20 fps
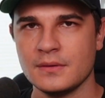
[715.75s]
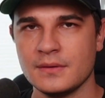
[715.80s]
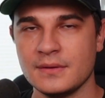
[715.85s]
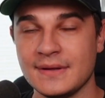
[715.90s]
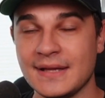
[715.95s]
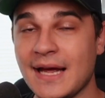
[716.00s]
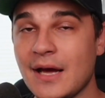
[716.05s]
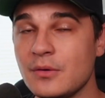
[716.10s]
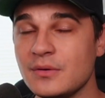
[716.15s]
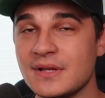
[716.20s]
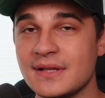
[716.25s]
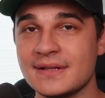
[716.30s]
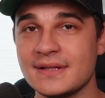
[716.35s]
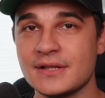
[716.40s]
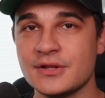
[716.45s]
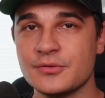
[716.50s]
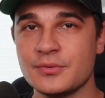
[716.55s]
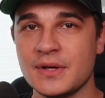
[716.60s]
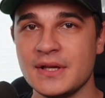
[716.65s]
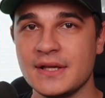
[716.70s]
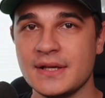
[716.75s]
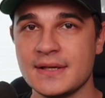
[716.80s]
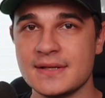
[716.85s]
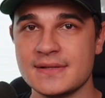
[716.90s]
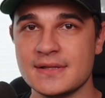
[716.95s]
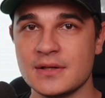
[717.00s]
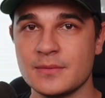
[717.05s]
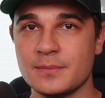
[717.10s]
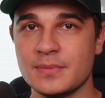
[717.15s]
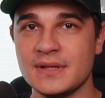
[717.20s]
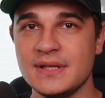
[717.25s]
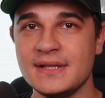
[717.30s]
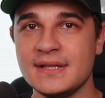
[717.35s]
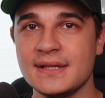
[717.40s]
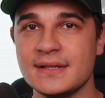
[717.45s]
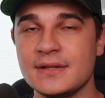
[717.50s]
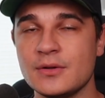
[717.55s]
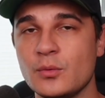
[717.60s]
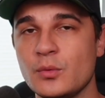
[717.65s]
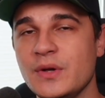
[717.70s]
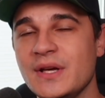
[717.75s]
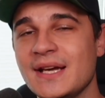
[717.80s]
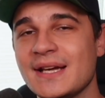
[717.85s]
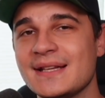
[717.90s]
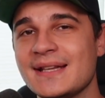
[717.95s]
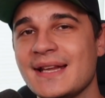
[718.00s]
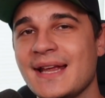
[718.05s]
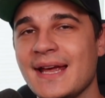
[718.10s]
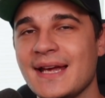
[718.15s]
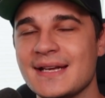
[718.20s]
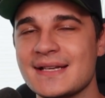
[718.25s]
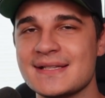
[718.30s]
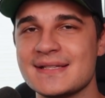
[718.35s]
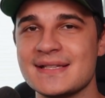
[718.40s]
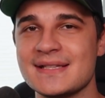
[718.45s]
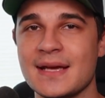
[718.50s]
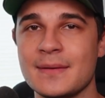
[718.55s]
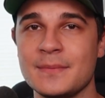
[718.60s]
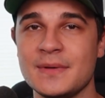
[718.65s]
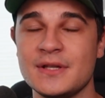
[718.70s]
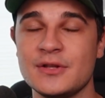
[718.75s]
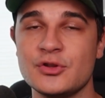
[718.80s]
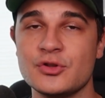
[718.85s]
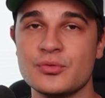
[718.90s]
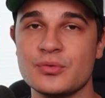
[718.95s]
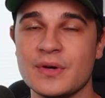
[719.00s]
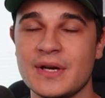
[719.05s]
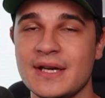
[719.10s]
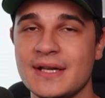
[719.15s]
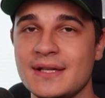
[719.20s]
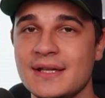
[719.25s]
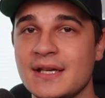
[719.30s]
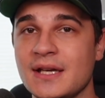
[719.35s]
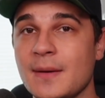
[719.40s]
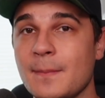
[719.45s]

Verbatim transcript: Now that the training is completed, we can examine training